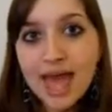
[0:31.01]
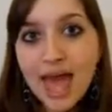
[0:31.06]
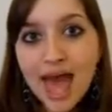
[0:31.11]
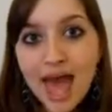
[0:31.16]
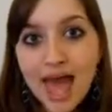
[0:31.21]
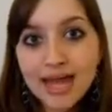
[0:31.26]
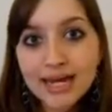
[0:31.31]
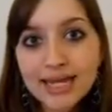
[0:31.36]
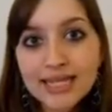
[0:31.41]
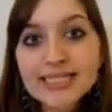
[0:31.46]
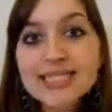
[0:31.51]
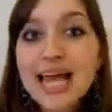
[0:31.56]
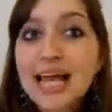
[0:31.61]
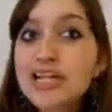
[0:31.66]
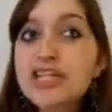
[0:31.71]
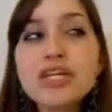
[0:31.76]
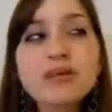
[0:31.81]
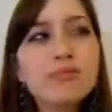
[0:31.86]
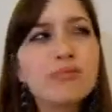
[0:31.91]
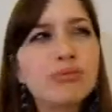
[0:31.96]
And it's
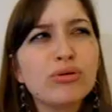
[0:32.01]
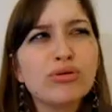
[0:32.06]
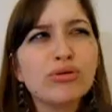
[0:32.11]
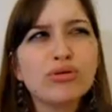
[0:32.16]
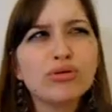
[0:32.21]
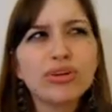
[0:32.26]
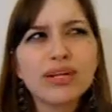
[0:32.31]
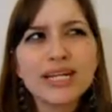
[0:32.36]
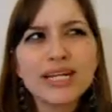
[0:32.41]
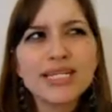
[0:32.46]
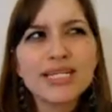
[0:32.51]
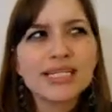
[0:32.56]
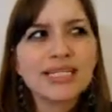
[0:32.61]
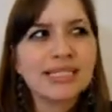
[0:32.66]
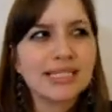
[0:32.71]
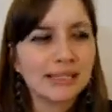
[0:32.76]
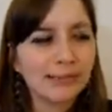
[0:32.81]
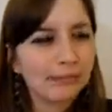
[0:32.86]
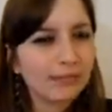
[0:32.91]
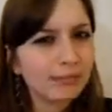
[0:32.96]
actually pretty
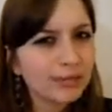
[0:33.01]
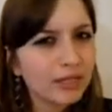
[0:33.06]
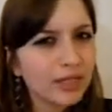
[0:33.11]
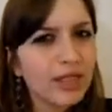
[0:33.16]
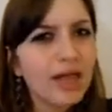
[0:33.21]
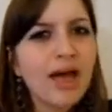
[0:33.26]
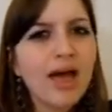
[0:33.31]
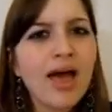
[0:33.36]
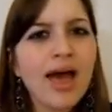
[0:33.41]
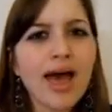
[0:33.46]
simple.